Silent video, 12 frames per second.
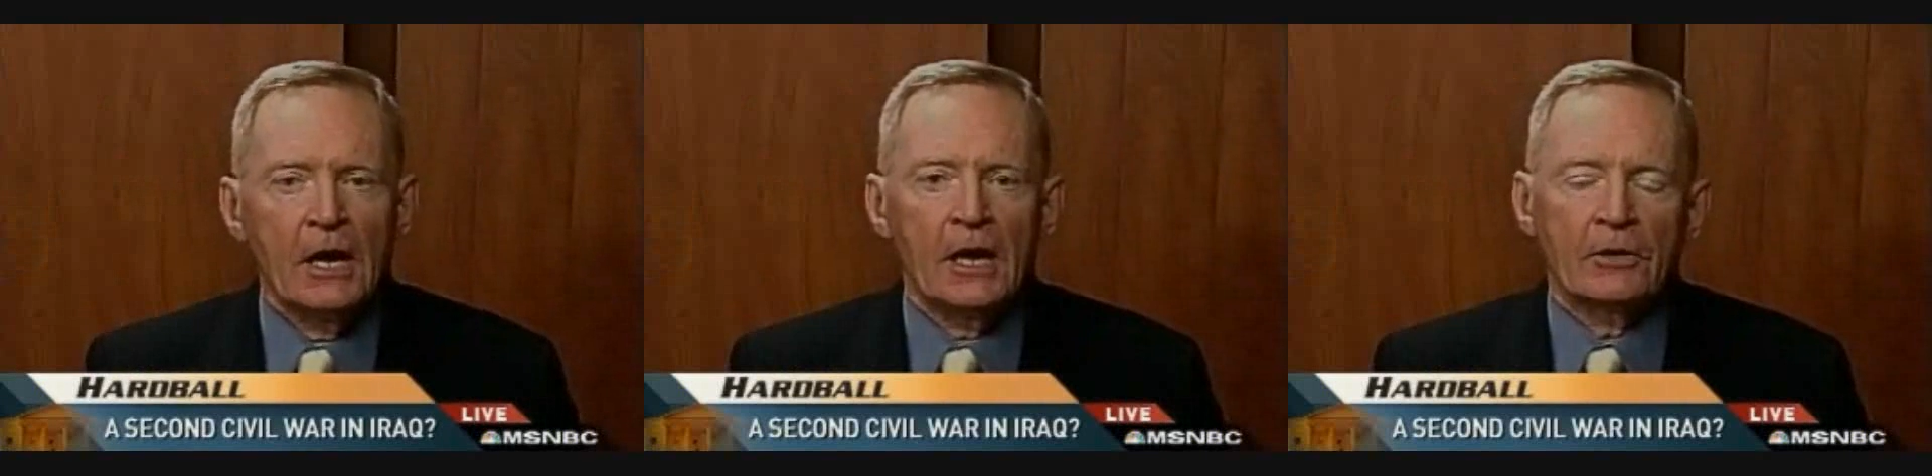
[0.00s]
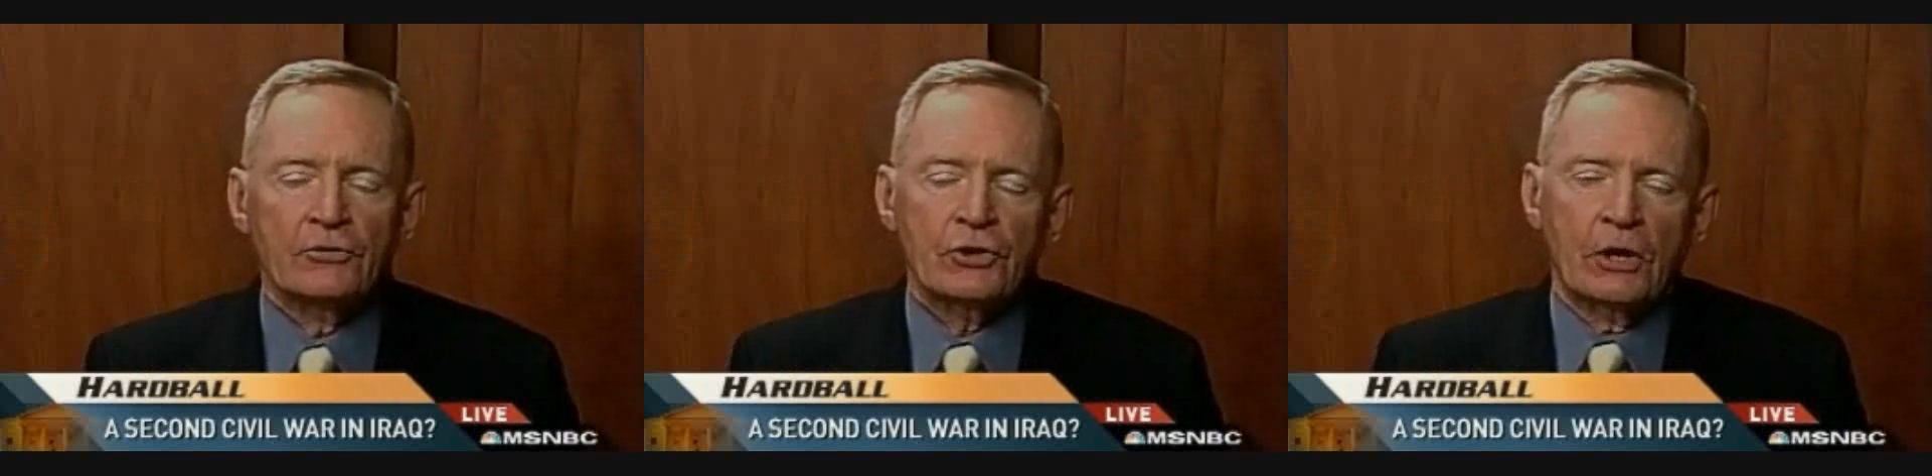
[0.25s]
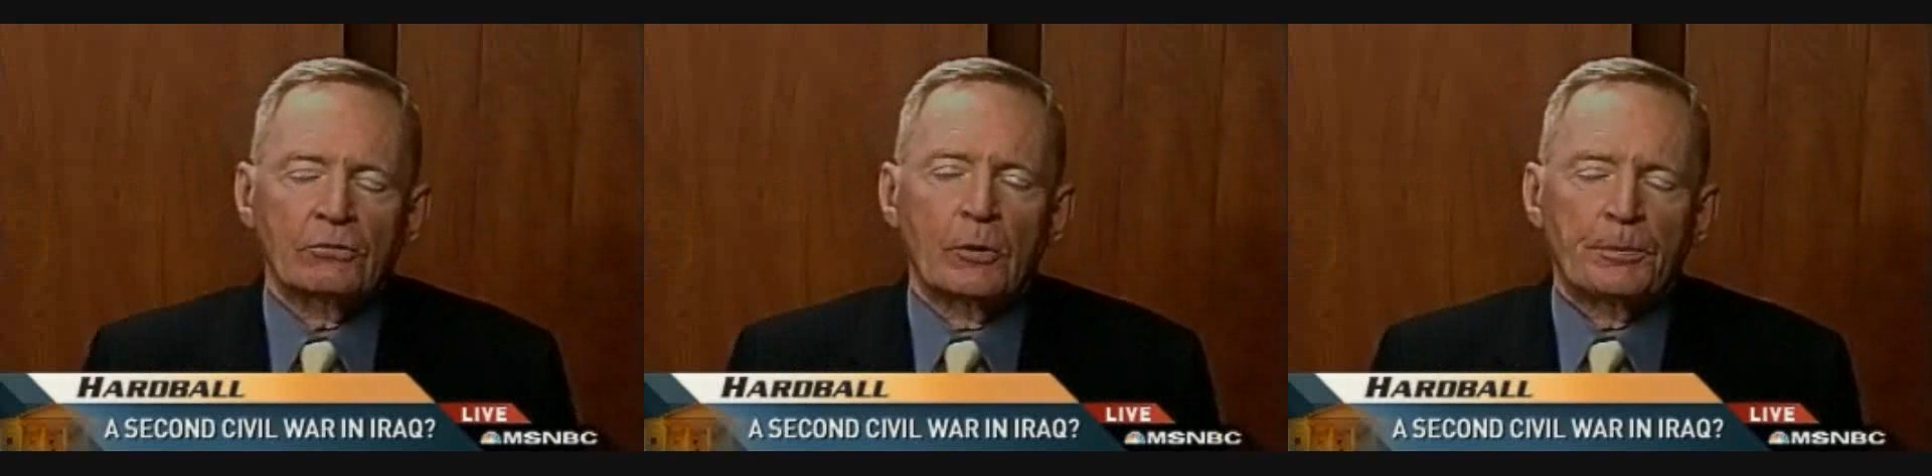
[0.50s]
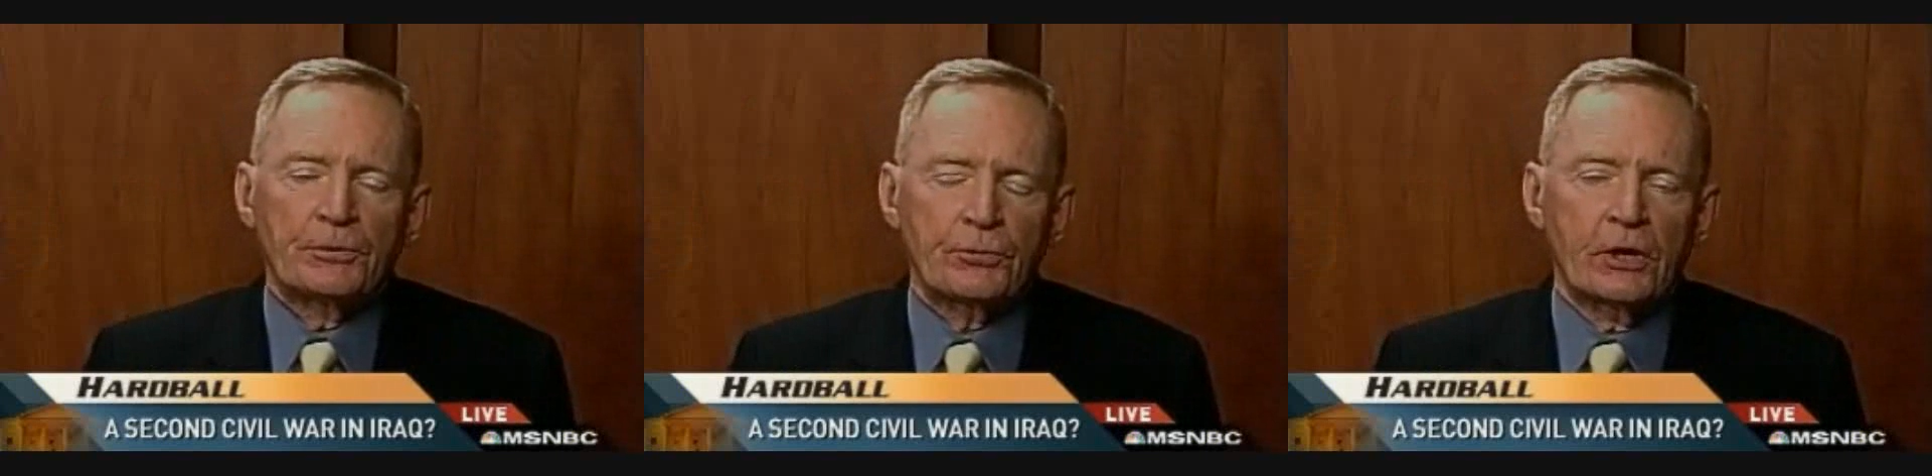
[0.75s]
And General
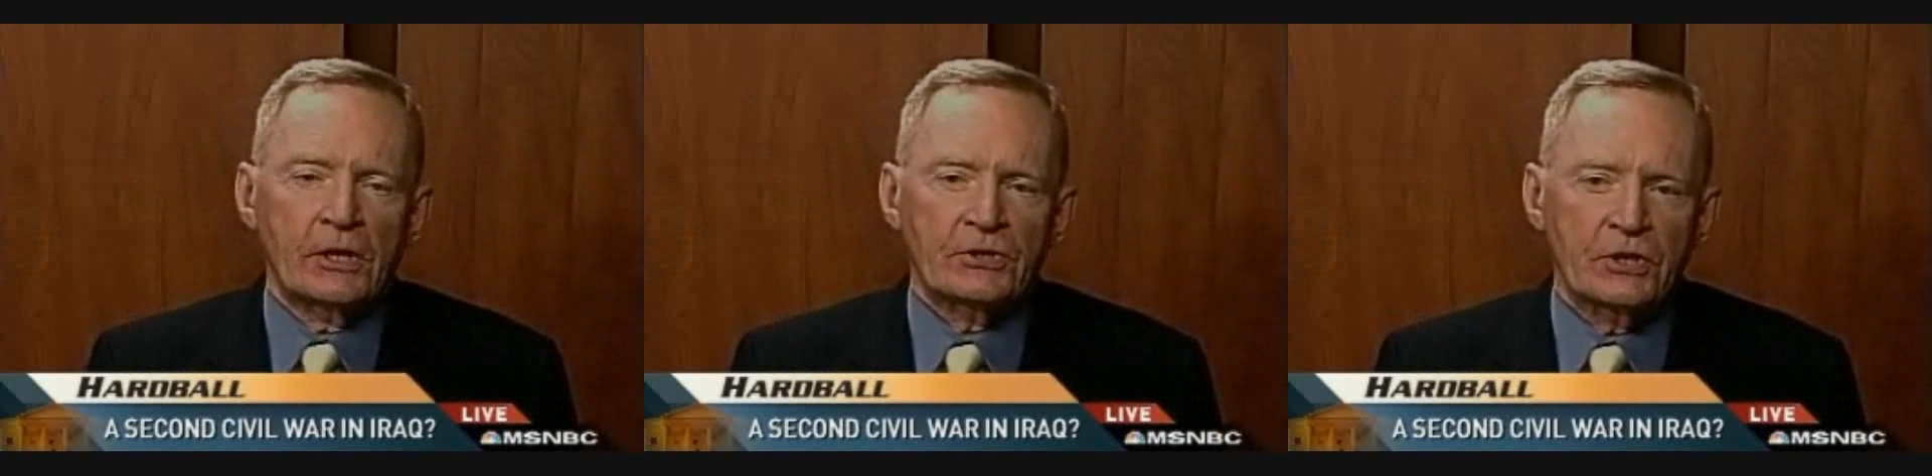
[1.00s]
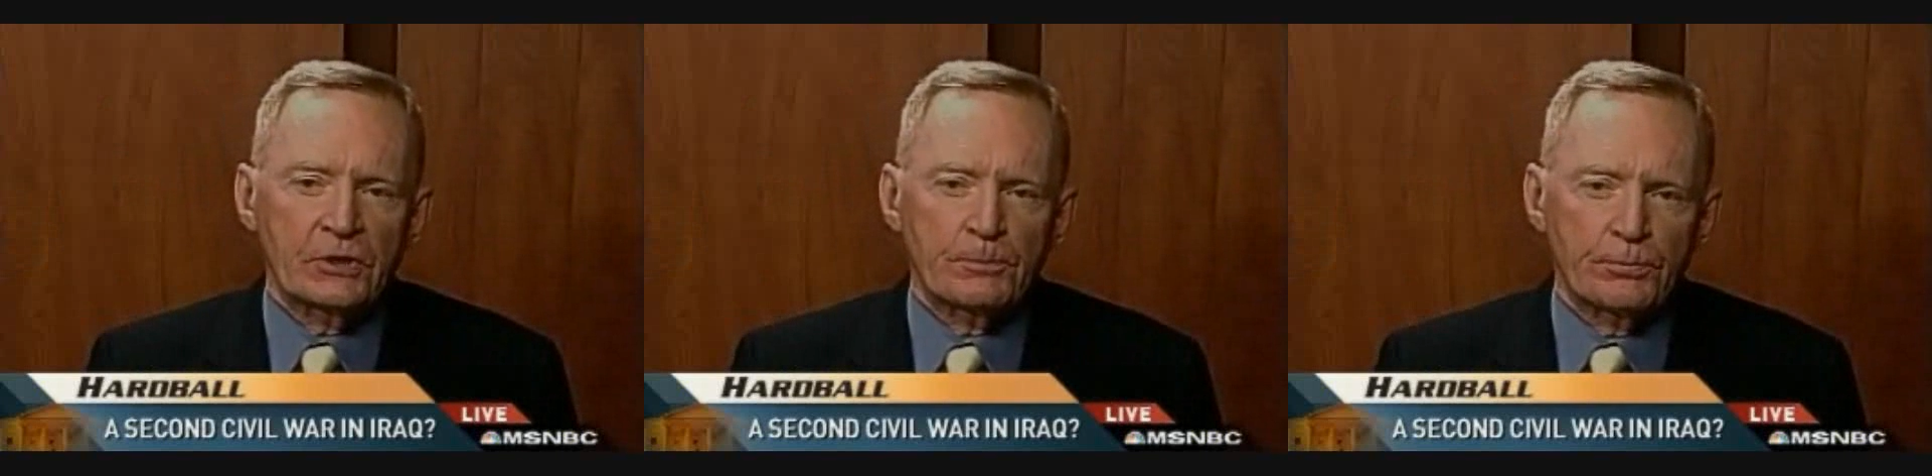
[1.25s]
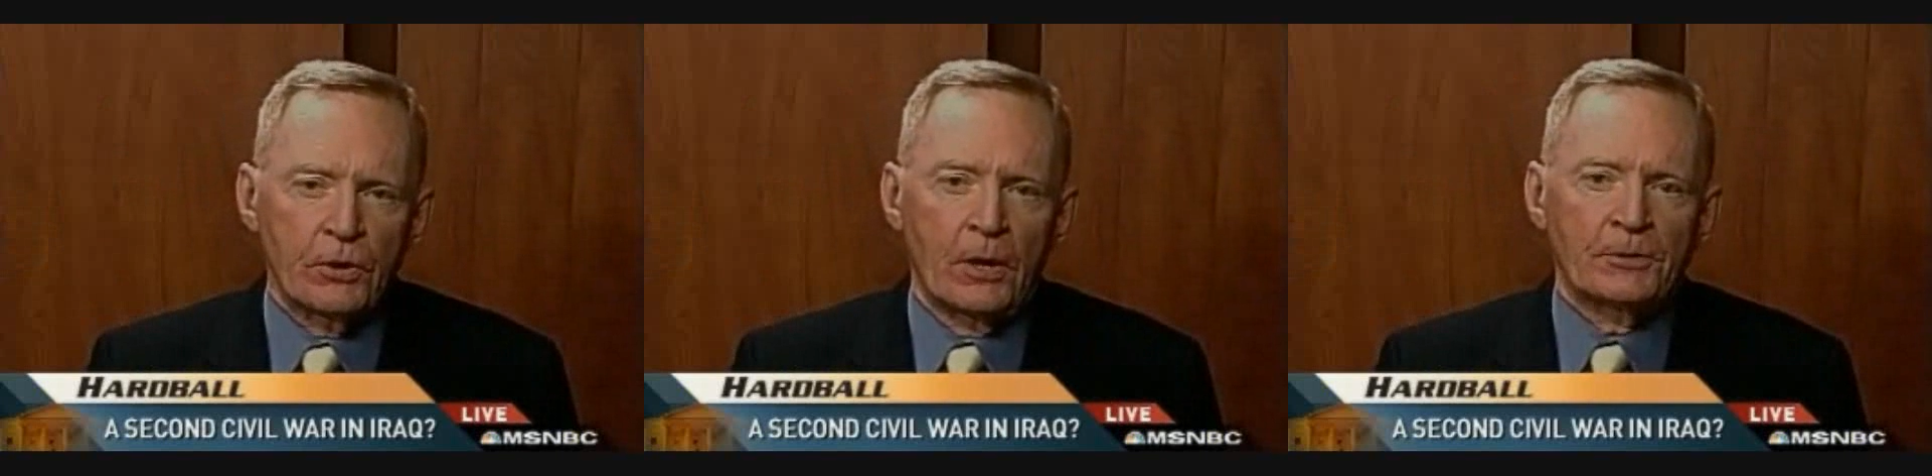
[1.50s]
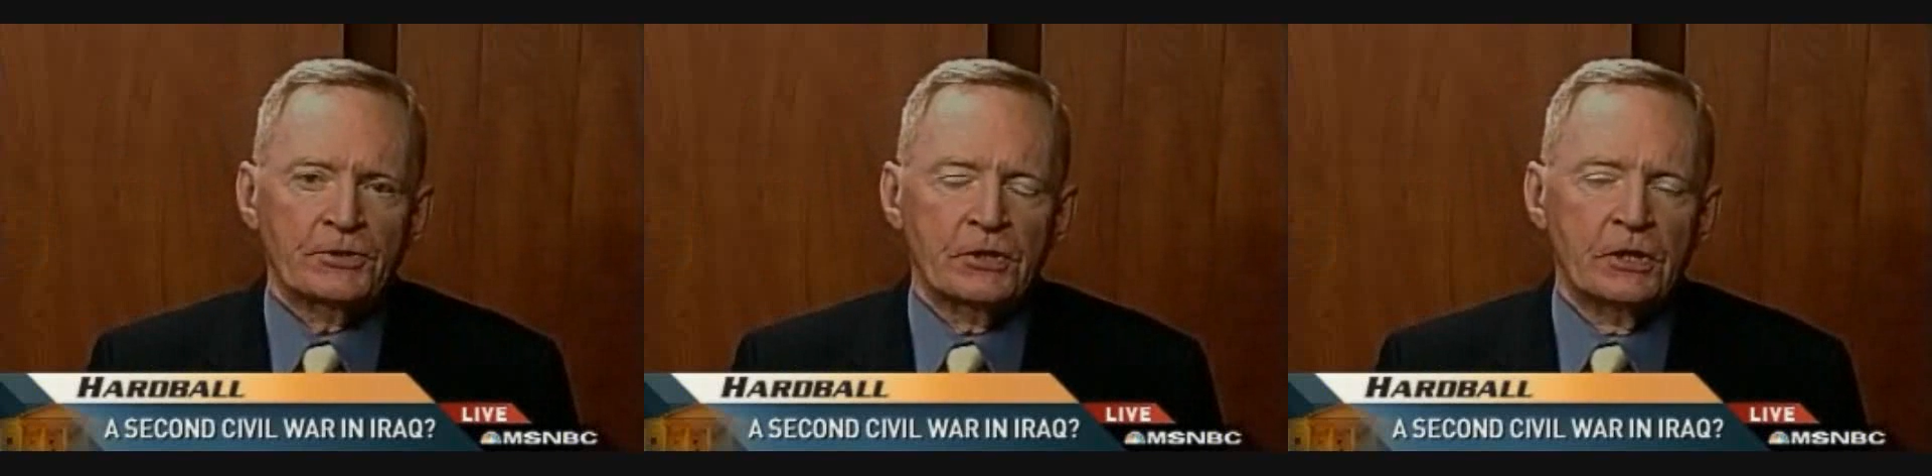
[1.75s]
Petraeus has
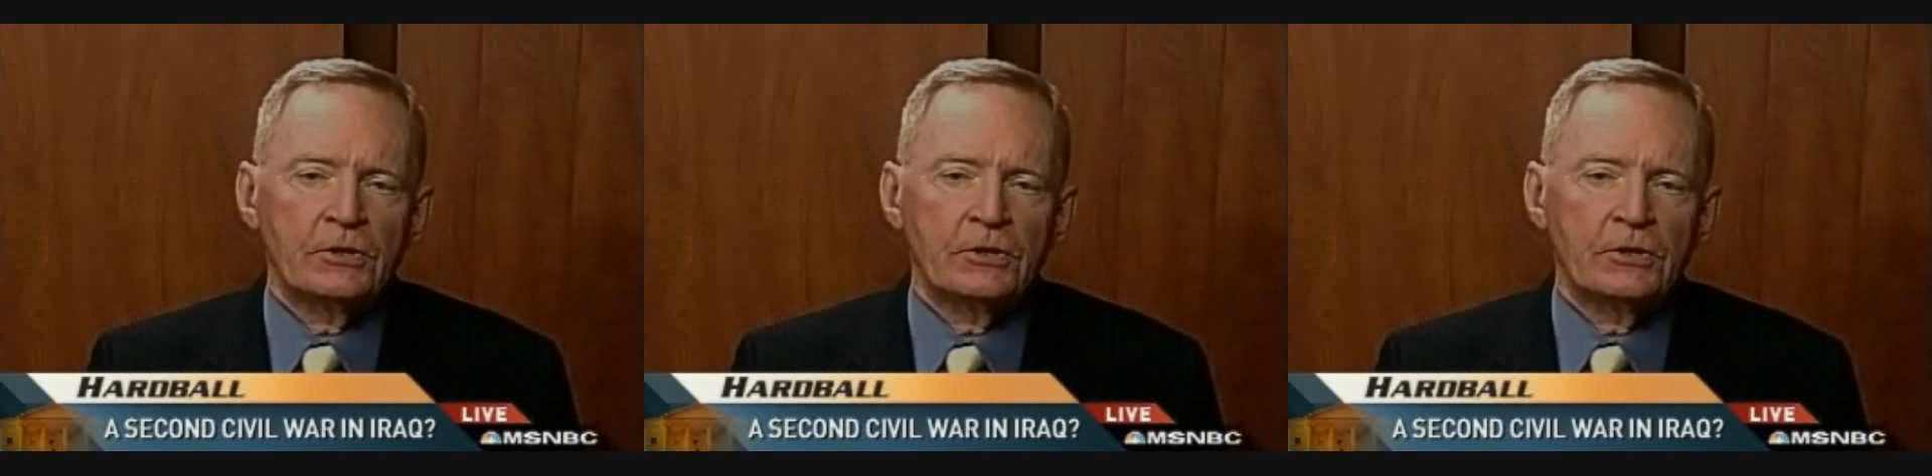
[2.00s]
promised that